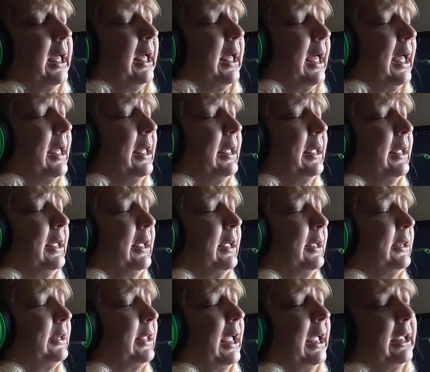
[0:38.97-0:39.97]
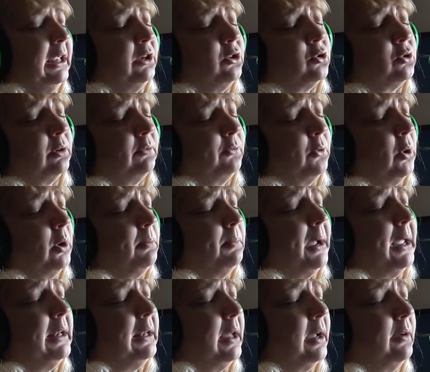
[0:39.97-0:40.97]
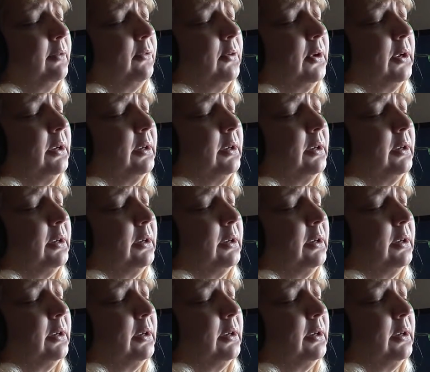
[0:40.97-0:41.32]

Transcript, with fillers: and hatred for my love.